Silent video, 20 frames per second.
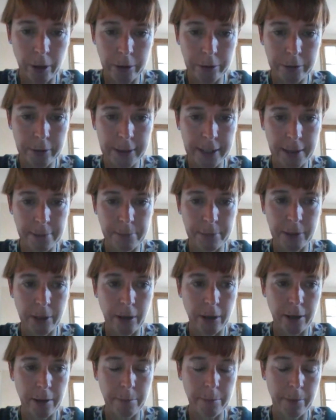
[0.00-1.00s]
tomorrow,
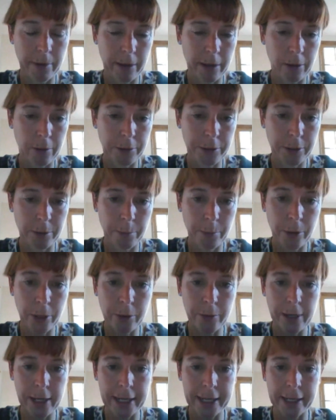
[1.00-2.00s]
same time. I'll
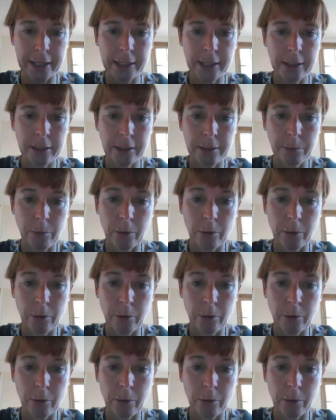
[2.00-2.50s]
also put you a link